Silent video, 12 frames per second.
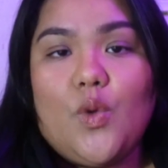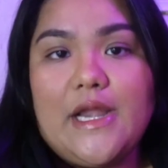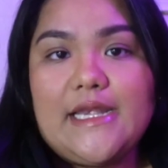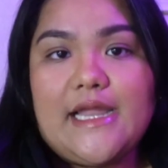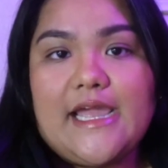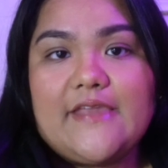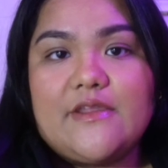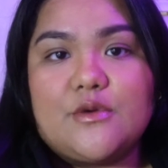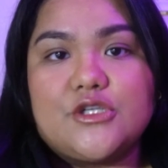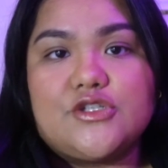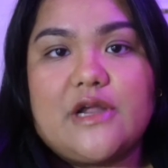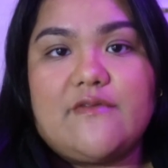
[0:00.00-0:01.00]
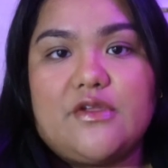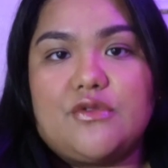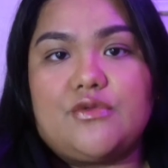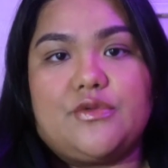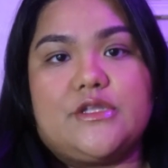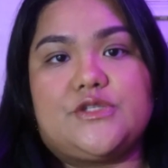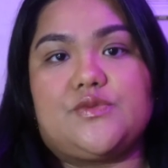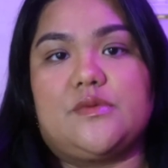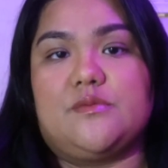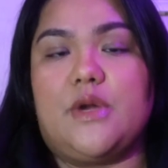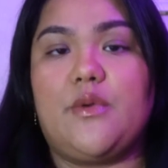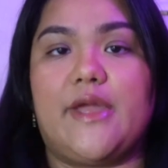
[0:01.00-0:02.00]
one night they were driving through this
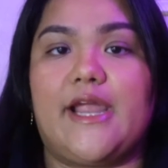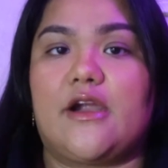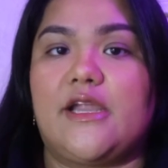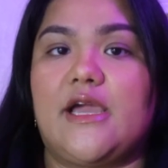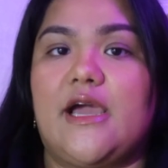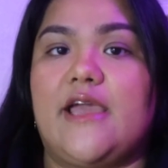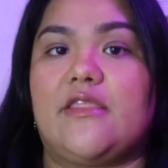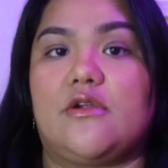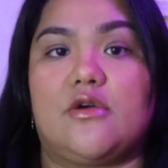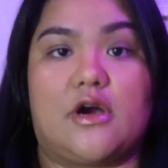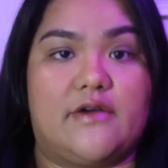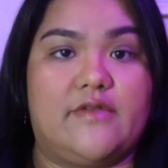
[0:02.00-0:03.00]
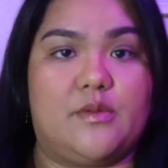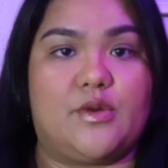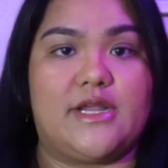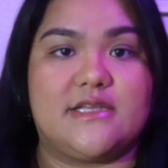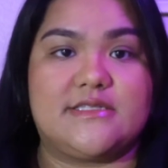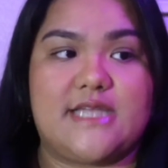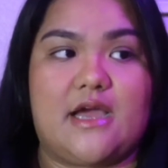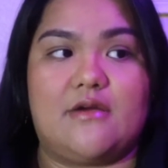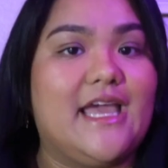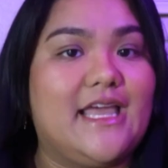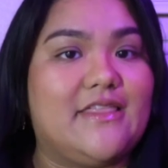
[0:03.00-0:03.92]
remote area and their RV breaks down.